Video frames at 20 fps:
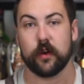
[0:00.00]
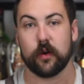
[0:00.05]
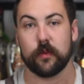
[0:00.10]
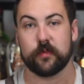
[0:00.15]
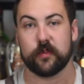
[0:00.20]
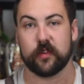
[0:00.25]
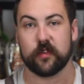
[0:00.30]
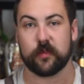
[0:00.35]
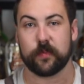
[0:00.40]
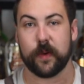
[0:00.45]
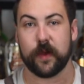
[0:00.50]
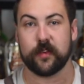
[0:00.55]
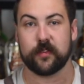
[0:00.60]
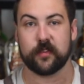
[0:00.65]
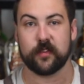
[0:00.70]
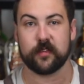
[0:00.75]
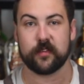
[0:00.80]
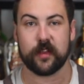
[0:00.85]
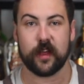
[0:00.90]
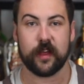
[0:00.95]
herbs and
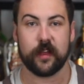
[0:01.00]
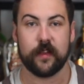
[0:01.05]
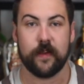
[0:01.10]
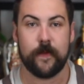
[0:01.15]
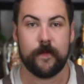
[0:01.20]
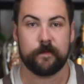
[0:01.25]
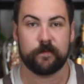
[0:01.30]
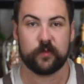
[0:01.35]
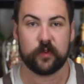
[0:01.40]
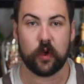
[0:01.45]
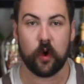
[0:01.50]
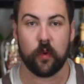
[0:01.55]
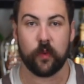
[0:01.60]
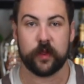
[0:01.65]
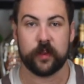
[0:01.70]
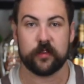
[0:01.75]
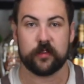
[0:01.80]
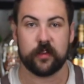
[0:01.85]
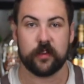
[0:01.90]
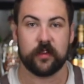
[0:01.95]
spices that go
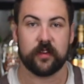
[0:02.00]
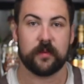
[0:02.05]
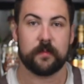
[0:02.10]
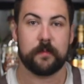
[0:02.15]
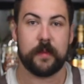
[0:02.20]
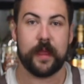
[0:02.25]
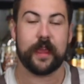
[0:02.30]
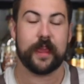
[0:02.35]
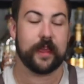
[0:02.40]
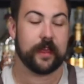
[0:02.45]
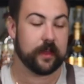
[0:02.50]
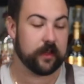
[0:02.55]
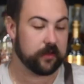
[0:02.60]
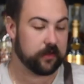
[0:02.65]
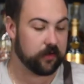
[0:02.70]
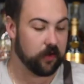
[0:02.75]
into making it.